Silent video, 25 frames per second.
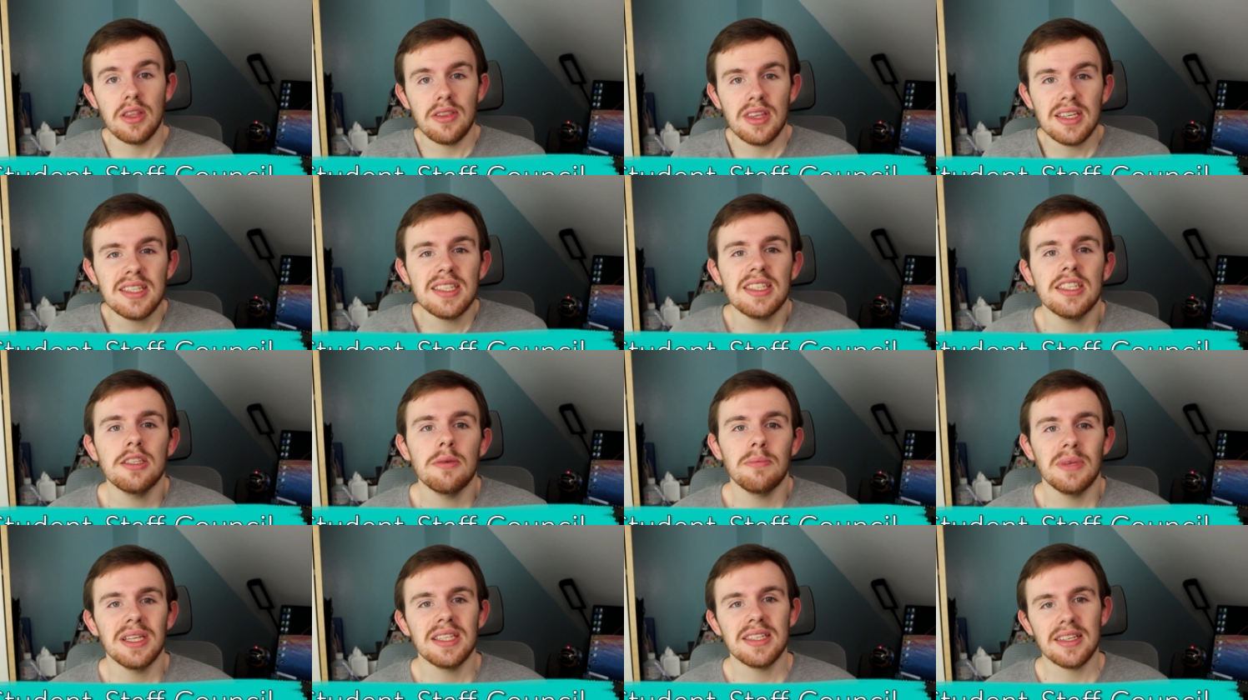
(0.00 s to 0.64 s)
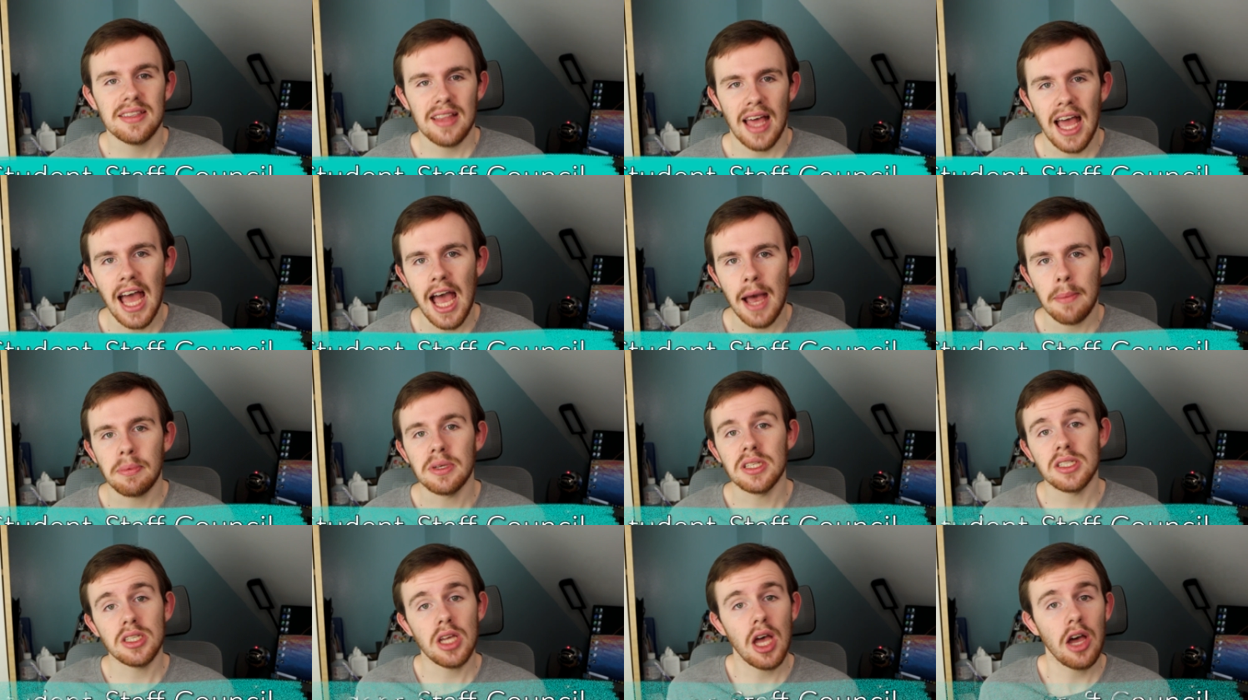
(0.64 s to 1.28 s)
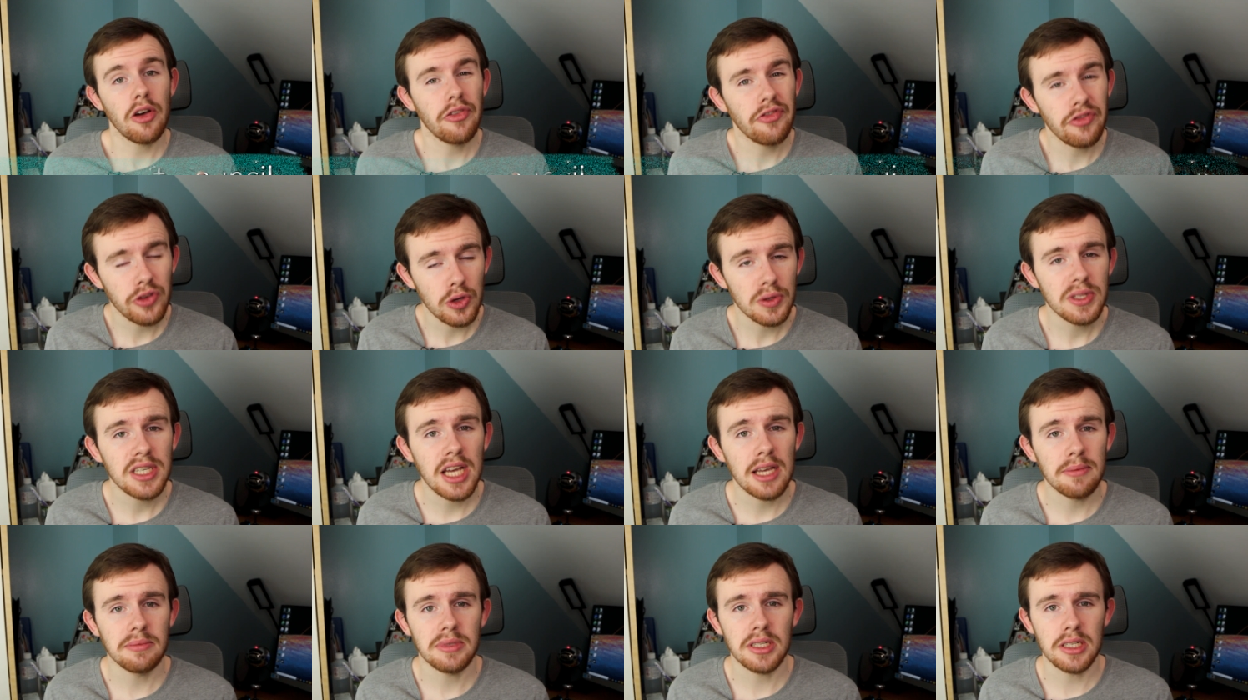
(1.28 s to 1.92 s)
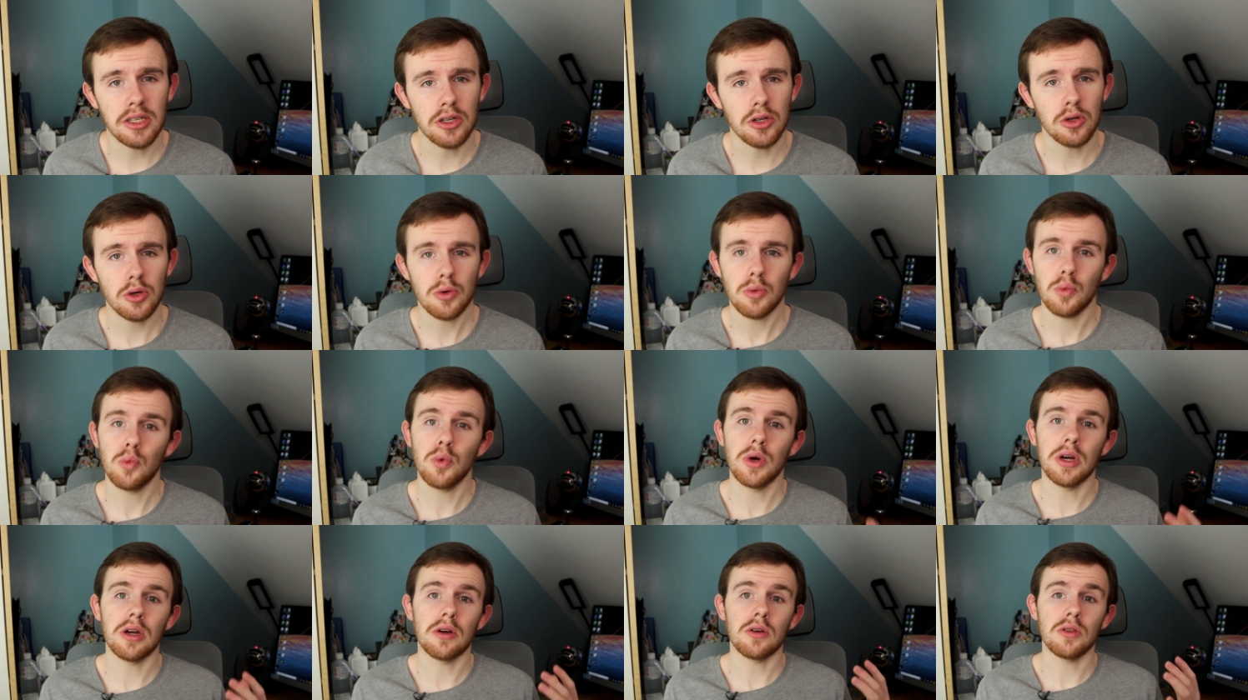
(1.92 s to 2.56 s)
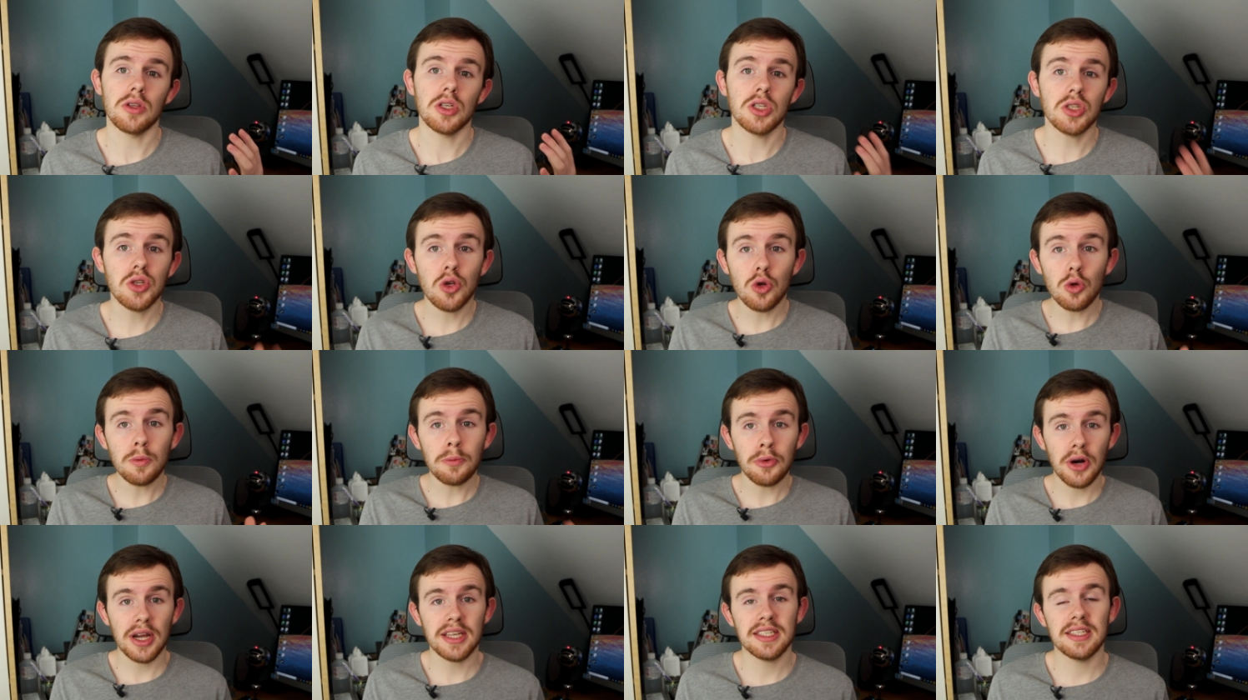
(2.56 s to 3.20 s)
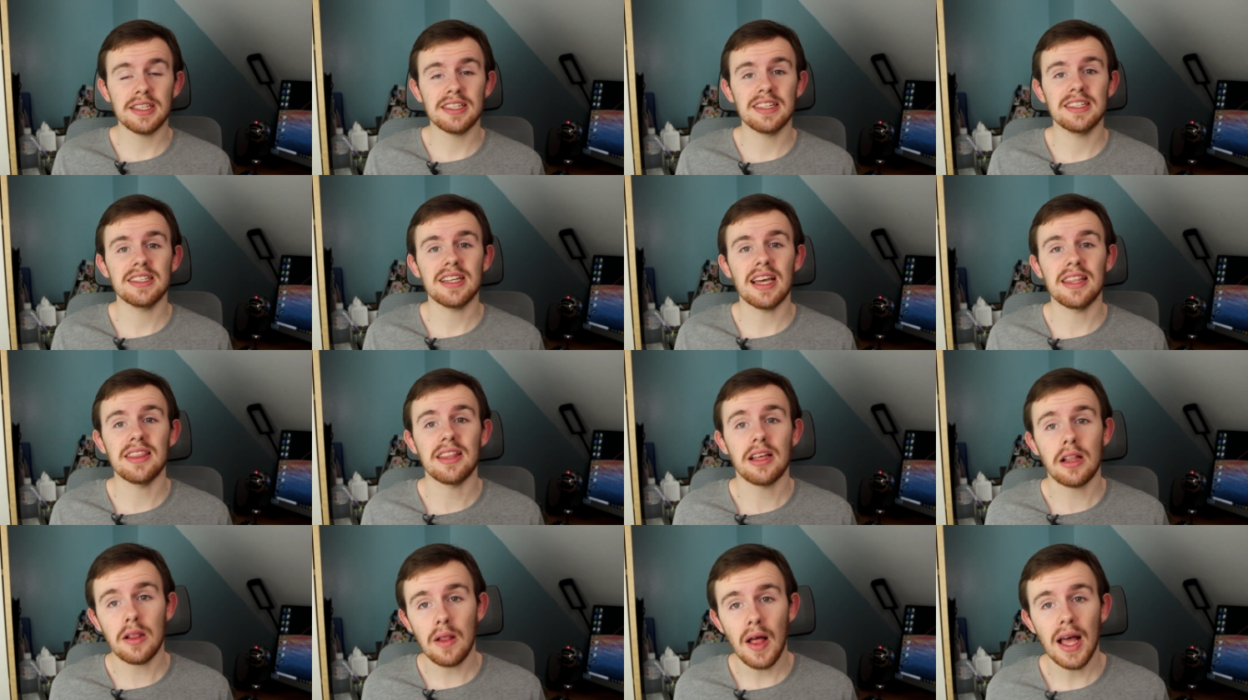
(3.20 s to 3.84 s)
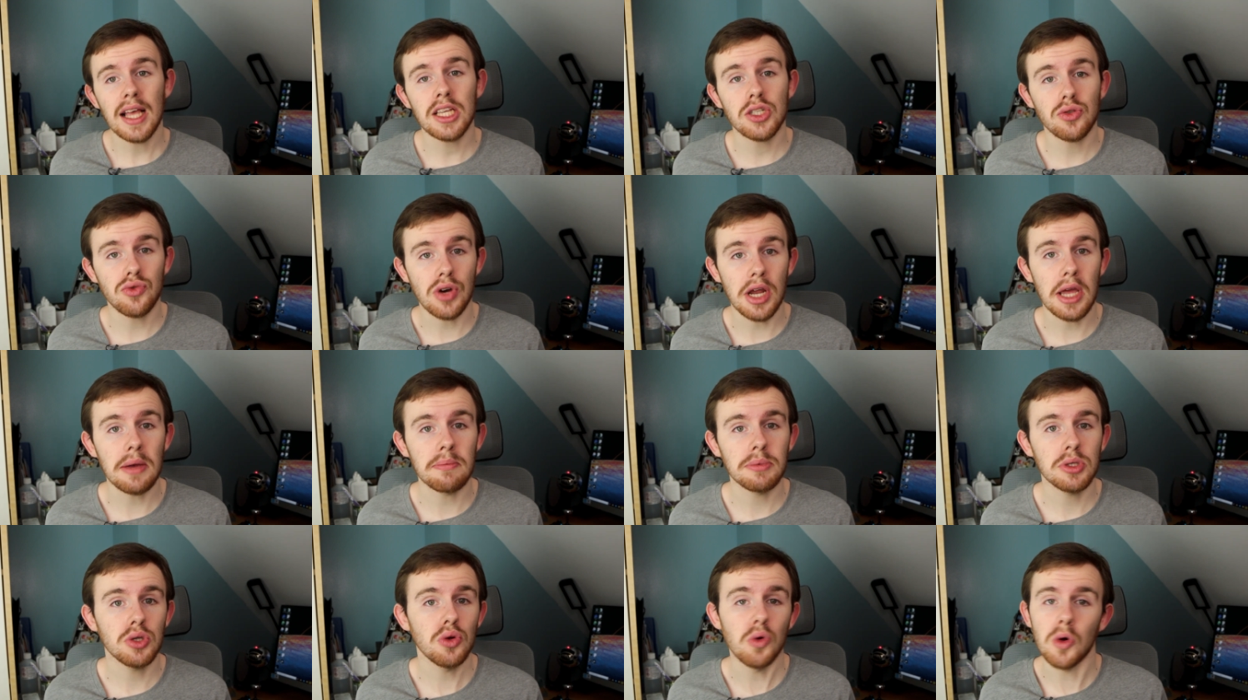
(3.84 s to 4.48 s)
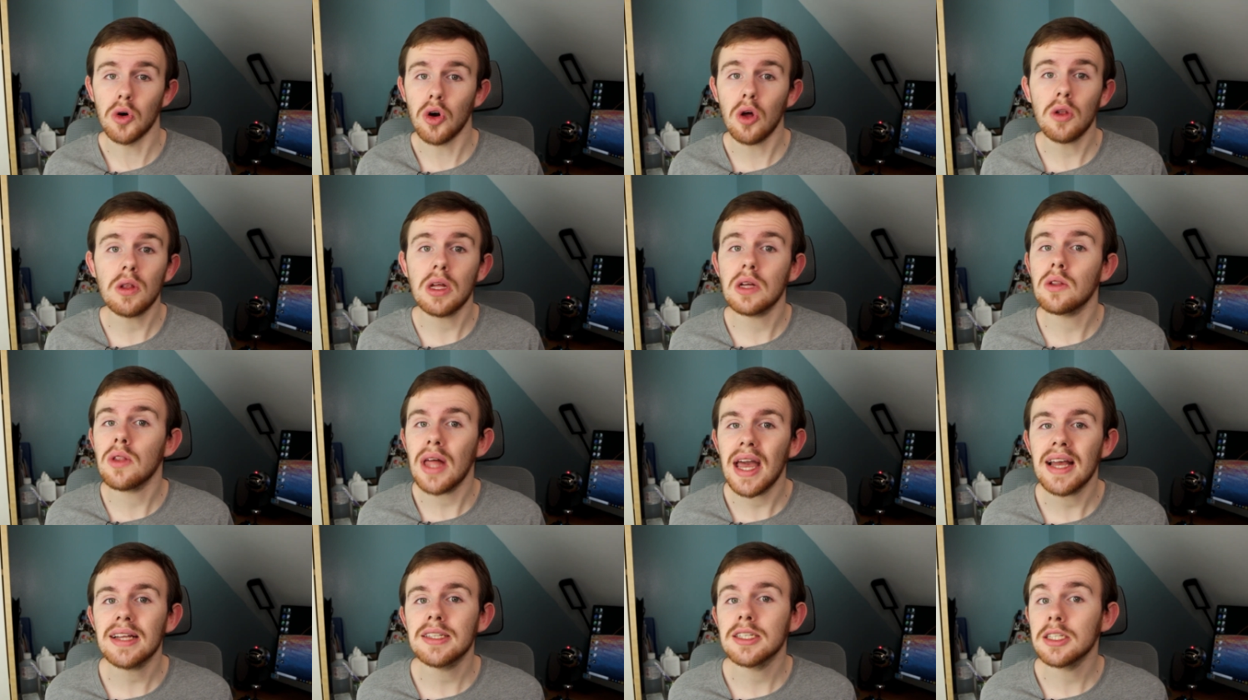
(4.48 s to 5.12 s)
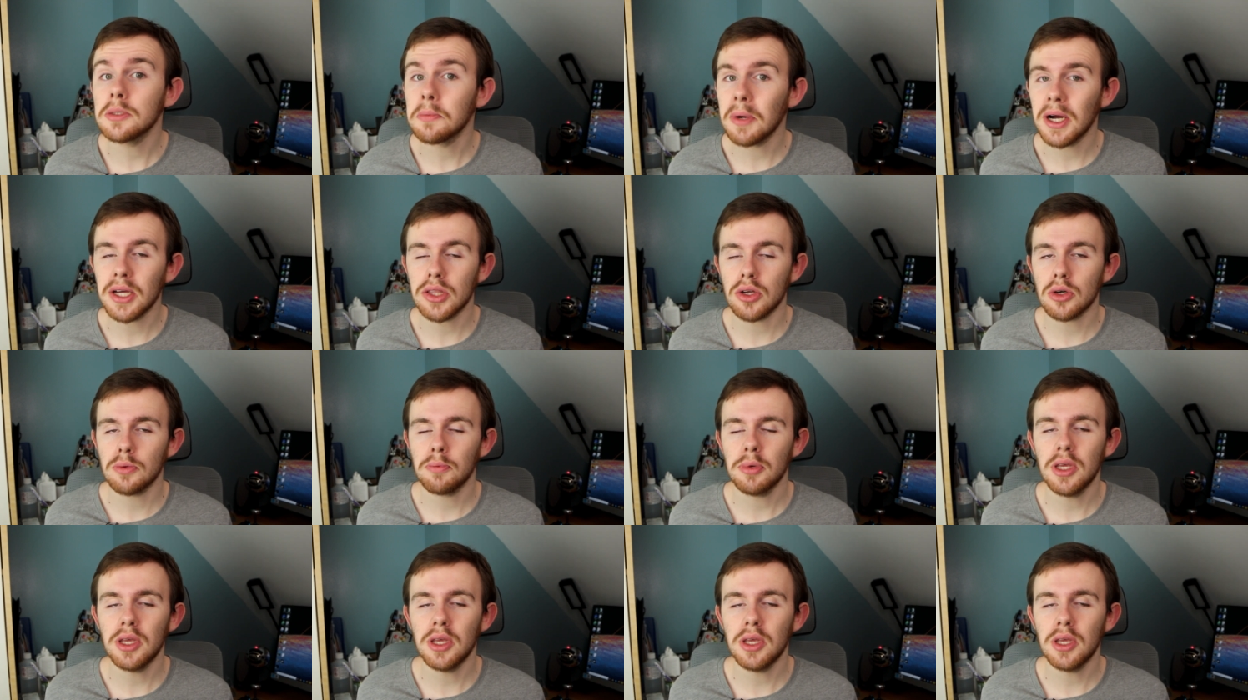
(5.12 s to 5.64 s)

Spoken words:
This is a meeting that happens a few times a year, where the school president and the class reps, who are all elected by their